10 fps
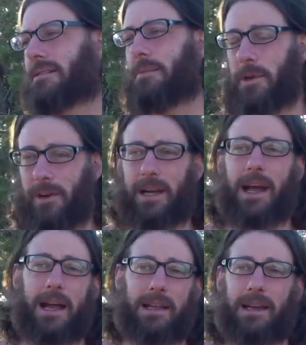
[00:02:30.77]

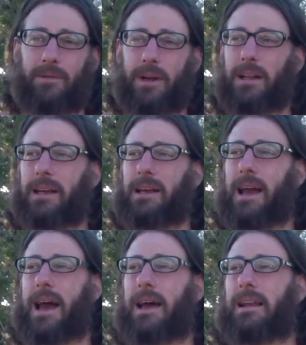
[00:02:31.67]
community idea,
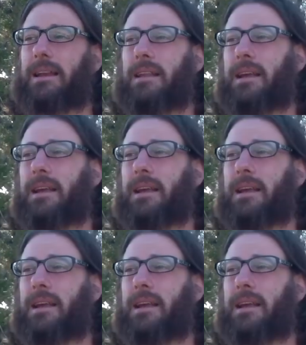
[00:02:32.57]
really. And,